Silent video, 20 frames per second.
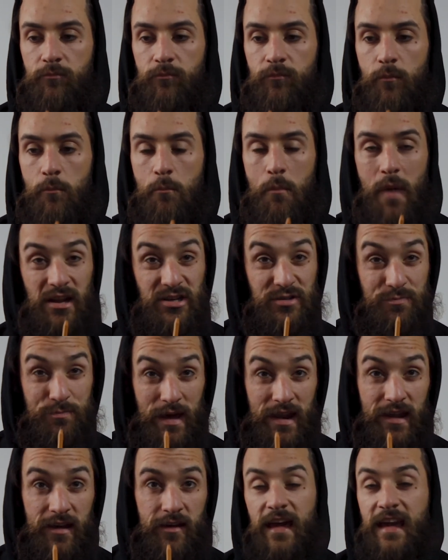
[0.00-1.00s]
much
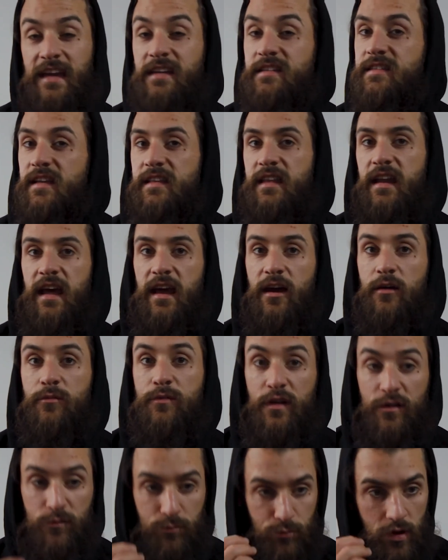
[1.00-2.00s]
better. He said that it helped
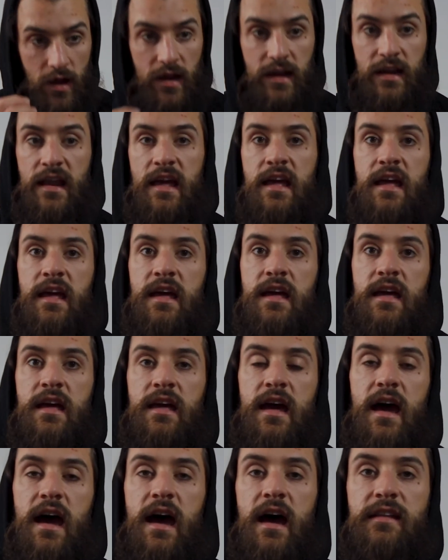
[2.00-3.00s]
his brain
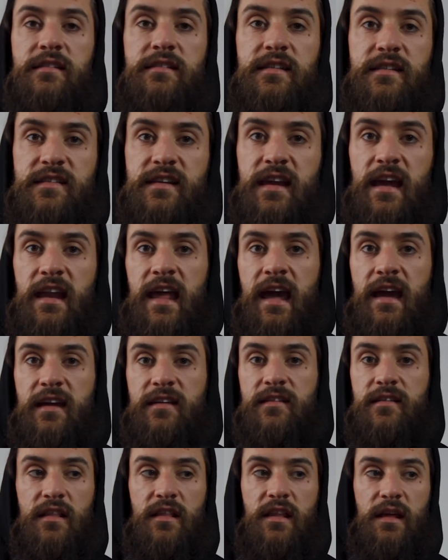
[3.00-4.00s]

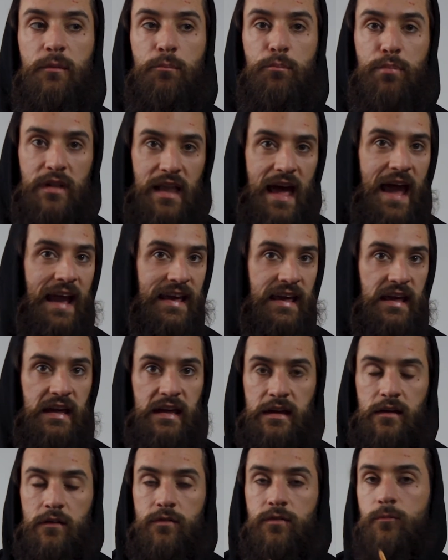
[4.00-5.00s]
disconnect the black
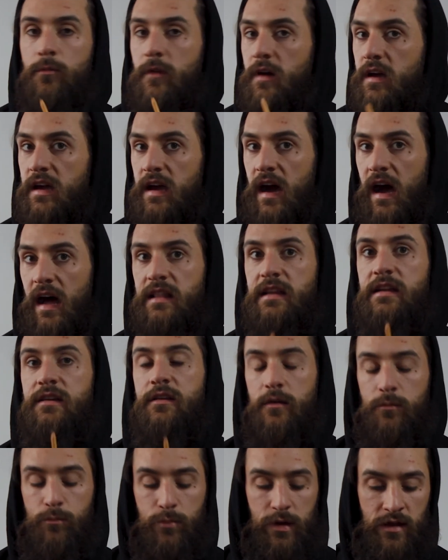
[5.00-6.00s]
ink from the
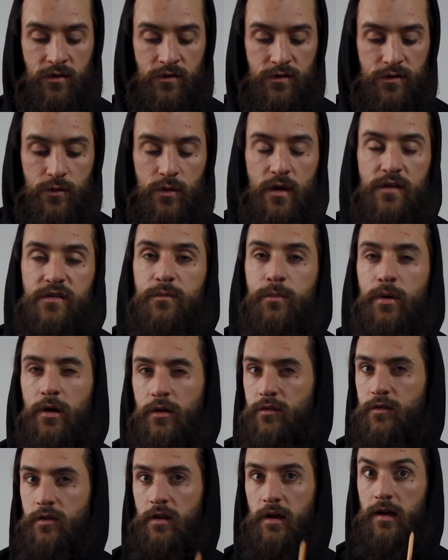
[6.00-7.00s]
colored pencil as
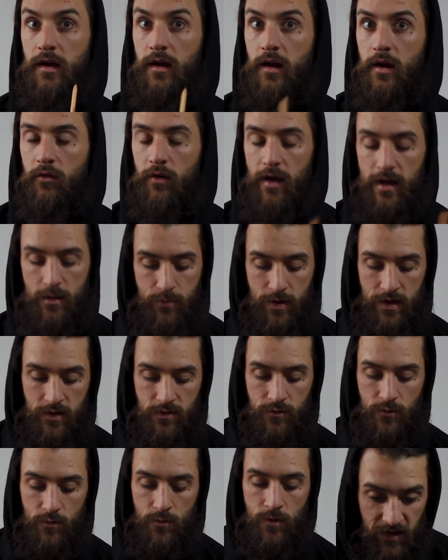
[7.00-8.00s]
opposed to like a gray
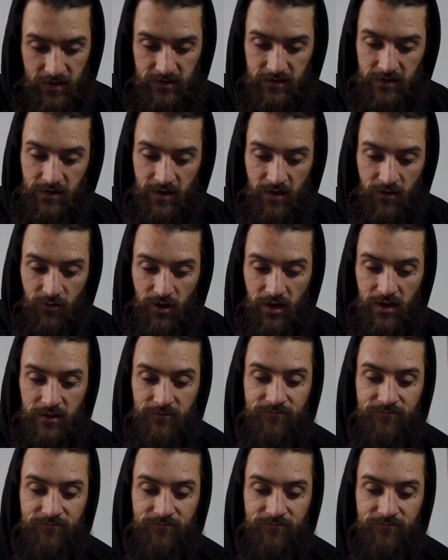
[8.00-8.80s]
pencil. And you know what?